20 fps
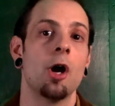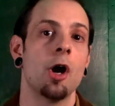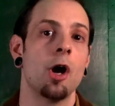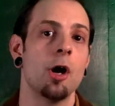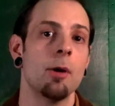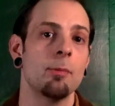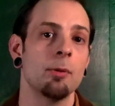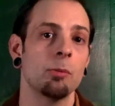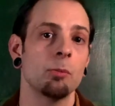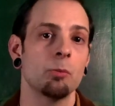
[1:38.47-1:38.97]

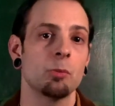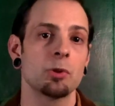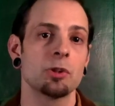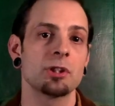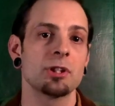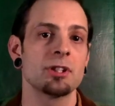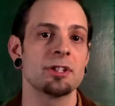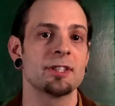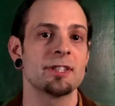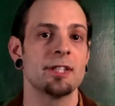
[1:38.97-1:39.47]
Herrmann was
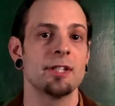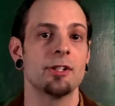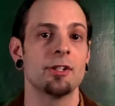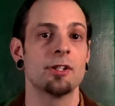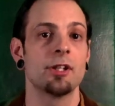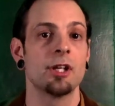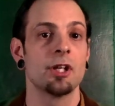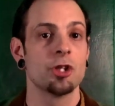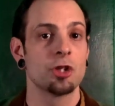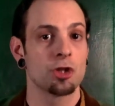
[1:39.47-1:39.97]

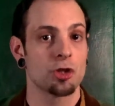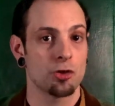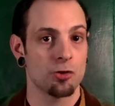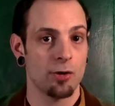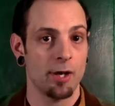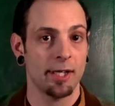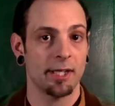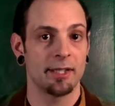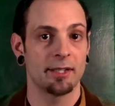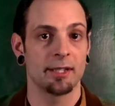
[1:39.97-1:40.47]
considered
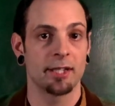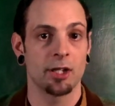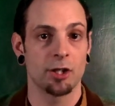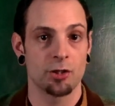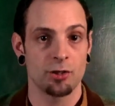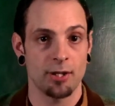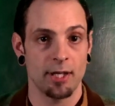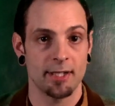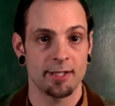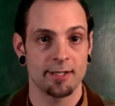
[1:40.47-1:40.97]
strikingly
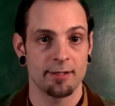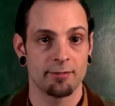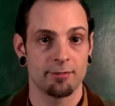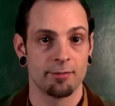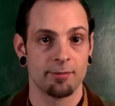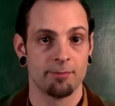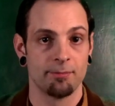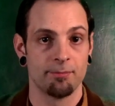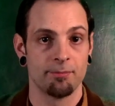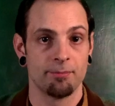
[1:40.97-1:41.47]
attractive,
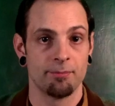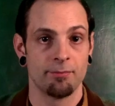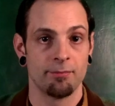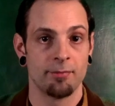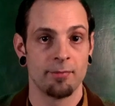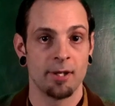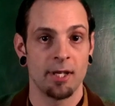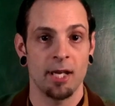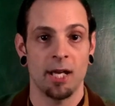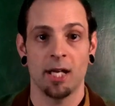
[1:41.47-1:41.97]

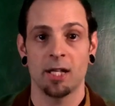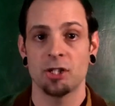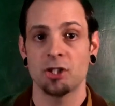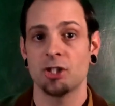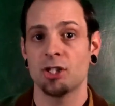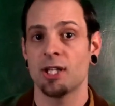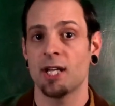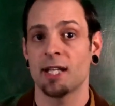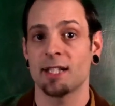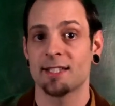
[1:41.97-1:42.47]
and
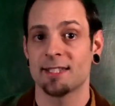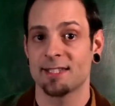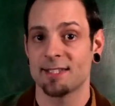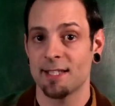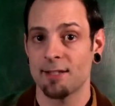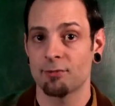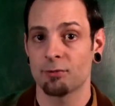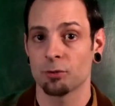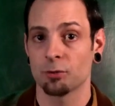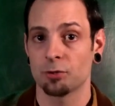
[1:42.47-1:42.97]
she had
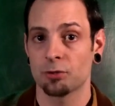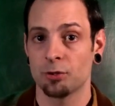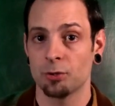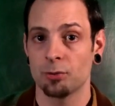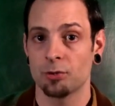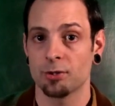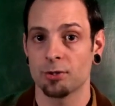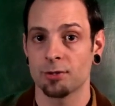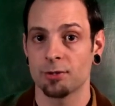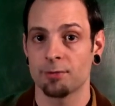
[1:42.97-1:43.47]
several
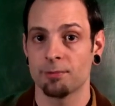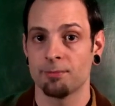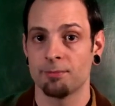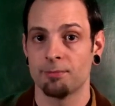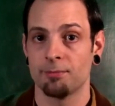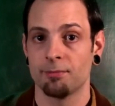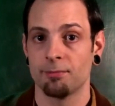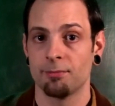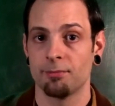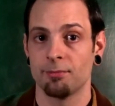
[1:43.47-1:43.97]
suitors.
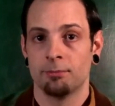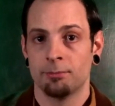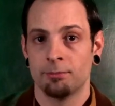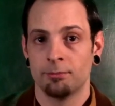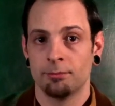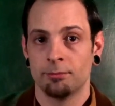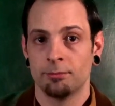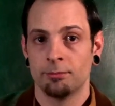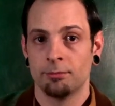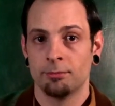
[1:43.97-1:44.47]

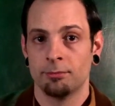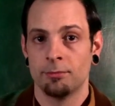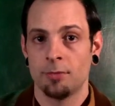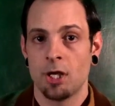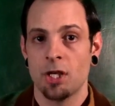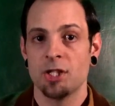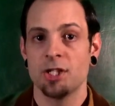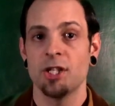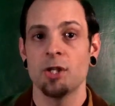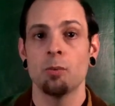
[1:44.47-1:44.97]

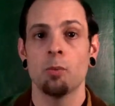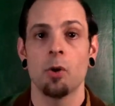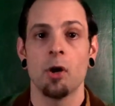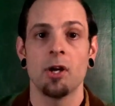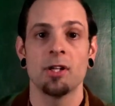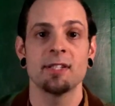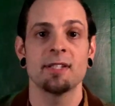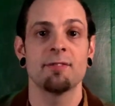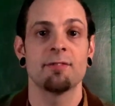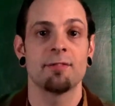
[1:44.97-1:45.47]
She
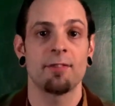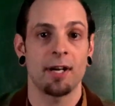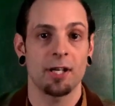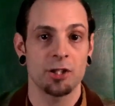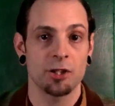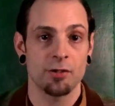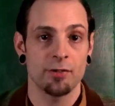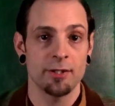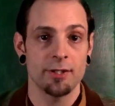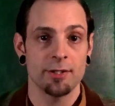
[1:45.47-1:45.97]
worked in
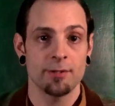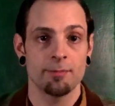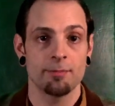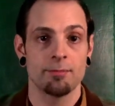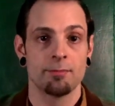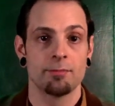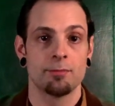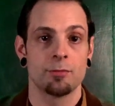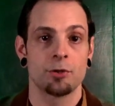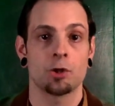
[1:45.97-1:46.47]
factories,
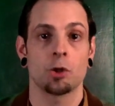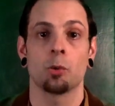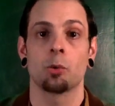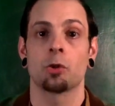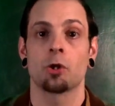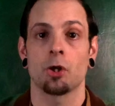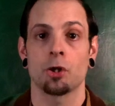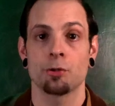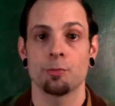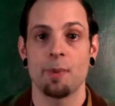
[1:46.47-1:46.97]

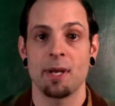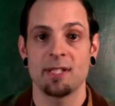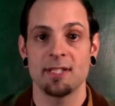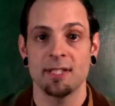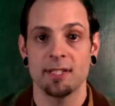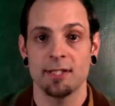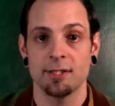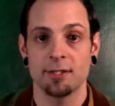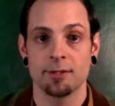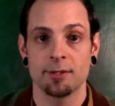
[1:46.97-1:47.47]
sold
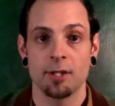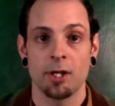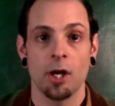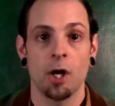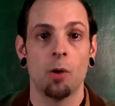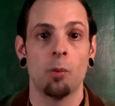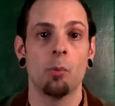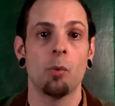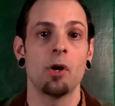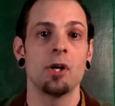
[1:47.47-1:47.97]
cosmetics,
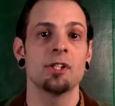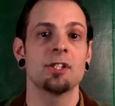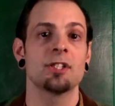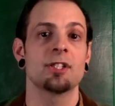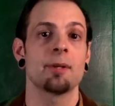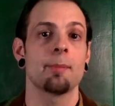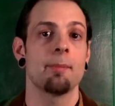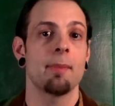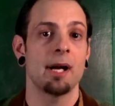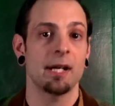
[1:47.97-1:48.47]
and worked as
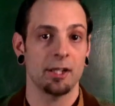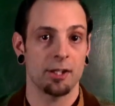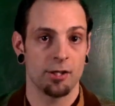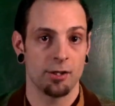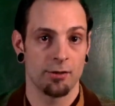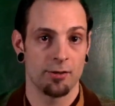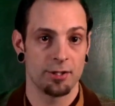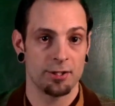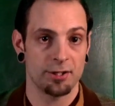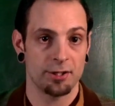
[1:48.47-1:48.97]
a
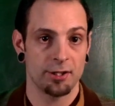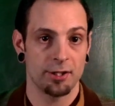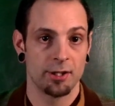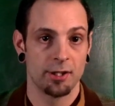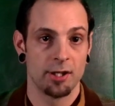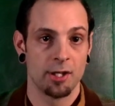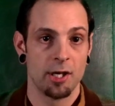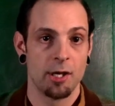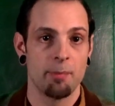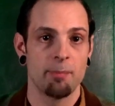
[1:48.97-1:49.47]
manicurist
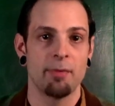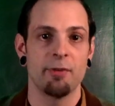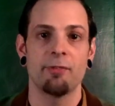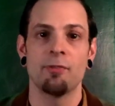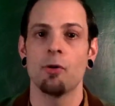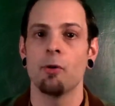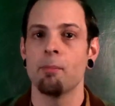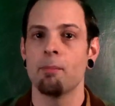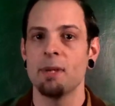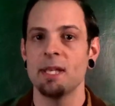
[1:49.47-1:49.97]

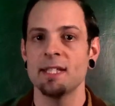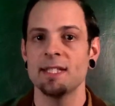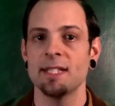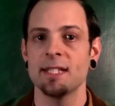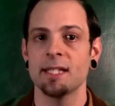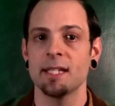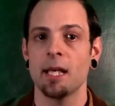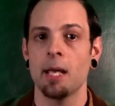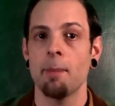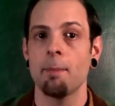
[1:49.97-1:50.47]
before
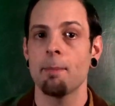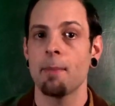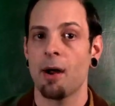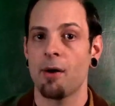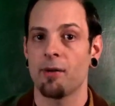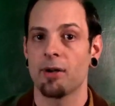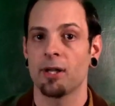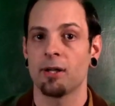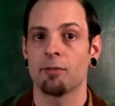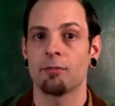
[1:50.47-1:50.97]
meeting and
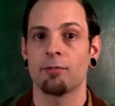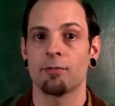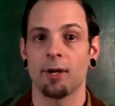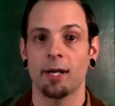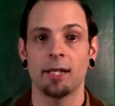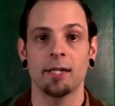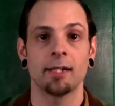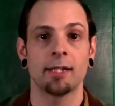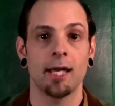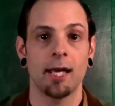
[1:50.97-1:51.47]
marrying
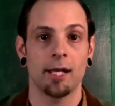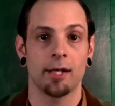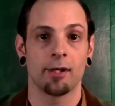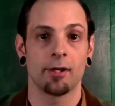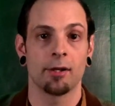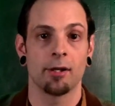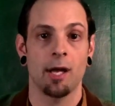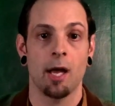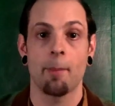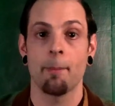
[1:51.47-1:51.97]
Frank Gaynor,
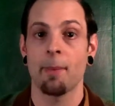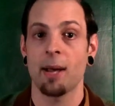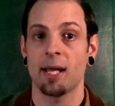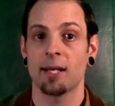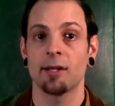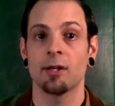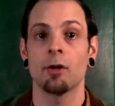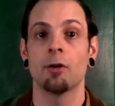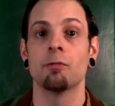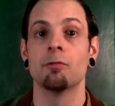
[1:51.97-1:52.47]
a
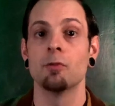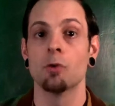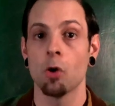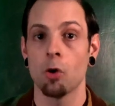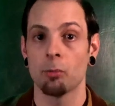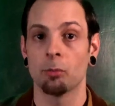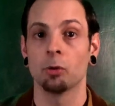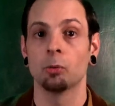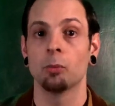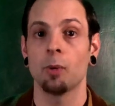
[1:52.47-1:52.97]
man of
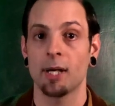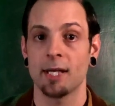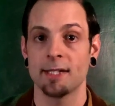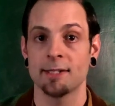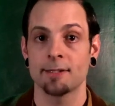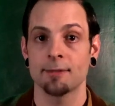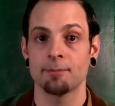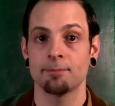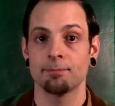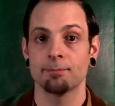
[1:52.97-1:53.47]
normal weight.